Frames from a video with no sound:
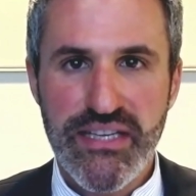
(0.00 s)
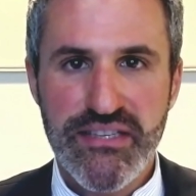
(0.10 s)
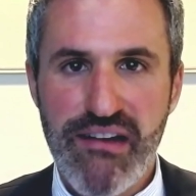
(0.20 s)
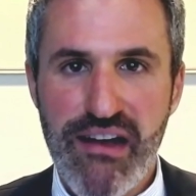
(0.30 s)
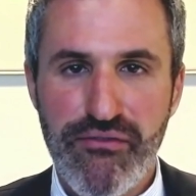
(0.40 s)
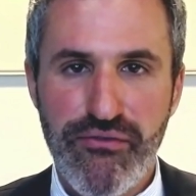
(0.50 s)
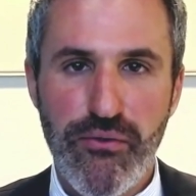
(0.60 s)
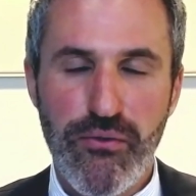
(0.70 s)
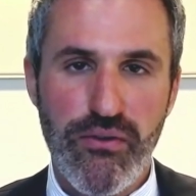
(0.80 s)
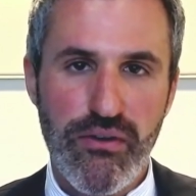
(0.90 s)
These are our
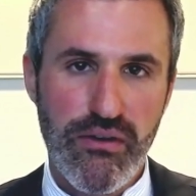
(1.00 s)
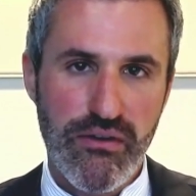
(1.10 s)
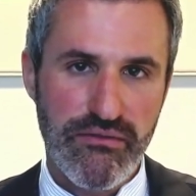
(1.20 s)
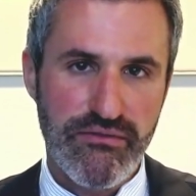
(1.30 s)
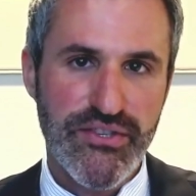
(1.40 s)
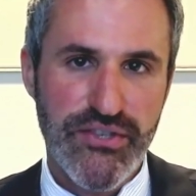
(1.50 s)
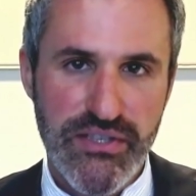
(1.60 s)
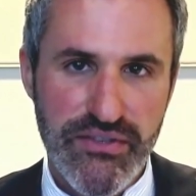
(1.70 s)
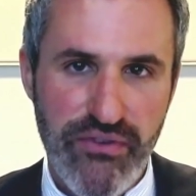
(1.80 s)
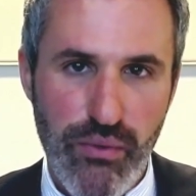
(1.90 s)
4
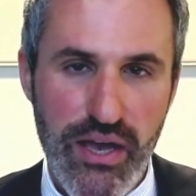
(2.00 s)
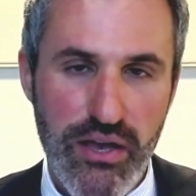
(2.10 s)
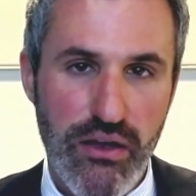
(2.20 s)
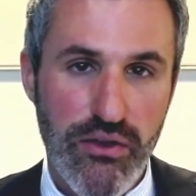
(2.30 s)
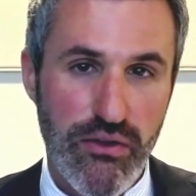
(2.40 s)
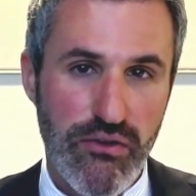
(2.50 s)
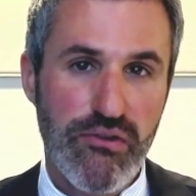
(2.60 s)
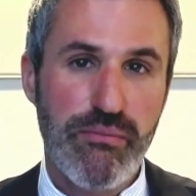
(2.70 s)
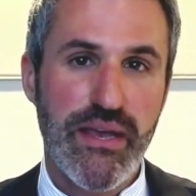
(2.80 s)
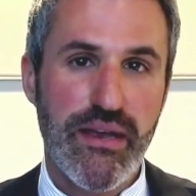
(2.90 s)
visions for where
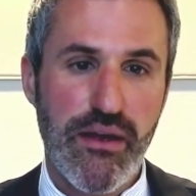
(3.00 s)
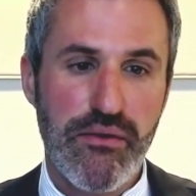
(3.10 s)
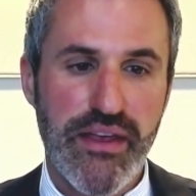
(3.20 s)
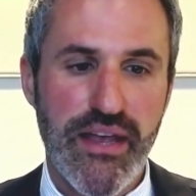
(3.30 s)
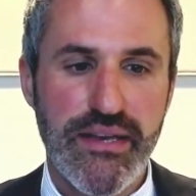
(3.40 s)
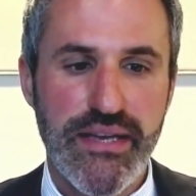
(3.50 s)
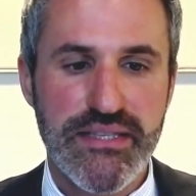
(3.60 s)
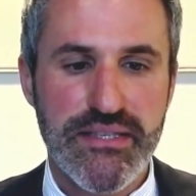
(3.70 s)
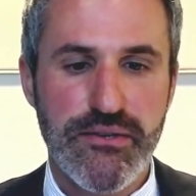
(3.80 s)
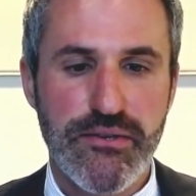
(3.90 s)
European healthcare
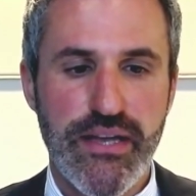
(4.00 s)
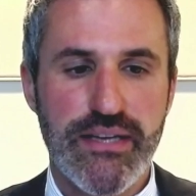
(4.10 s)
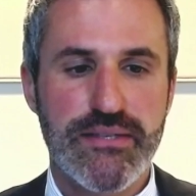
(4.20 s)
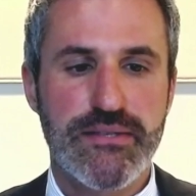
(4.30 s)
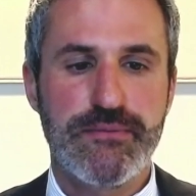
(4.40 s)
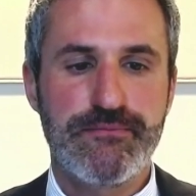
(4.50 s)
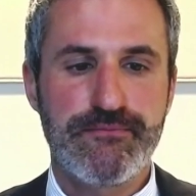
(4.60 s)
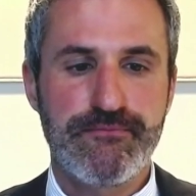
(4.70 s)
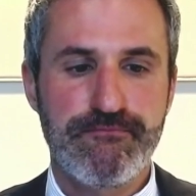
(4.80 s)
needs to go next.